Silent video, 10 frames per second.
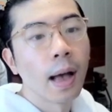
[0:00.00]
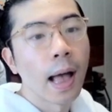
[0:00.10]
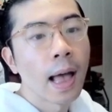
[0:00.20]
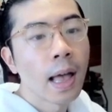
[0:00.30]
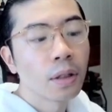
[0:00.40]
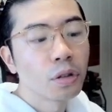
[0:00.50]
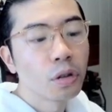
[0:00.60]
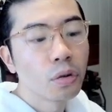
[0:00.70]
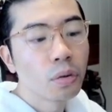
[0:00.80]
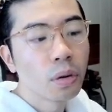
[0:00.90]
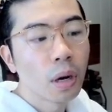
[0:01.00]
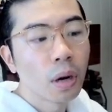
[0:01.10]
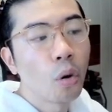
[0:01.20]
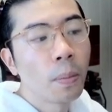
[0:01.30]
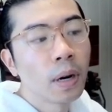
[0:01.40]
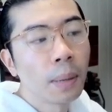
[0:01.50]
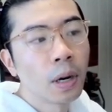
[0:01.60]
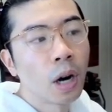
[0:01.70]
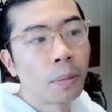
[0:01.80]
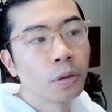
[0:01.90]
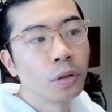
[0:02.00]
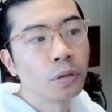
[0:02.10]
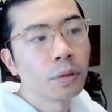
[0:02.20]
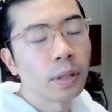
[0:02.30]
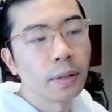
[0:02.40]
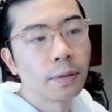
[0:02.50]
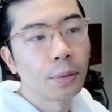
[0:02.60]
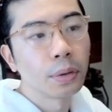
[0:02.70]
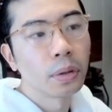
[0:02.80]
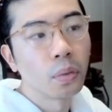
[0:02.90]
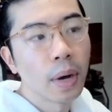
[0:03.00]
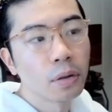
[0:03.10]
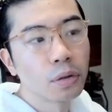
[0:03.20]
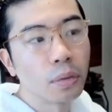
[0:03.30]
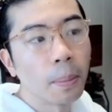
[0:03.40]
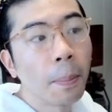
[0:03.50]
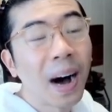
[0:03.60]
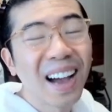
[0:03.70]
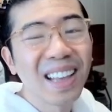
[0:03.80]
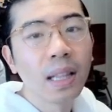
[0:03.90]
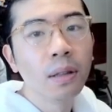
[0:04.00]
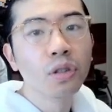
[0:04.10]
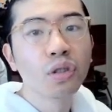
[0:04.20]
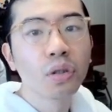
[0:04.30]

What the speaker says: and to open up an opportunity for the whales to buy in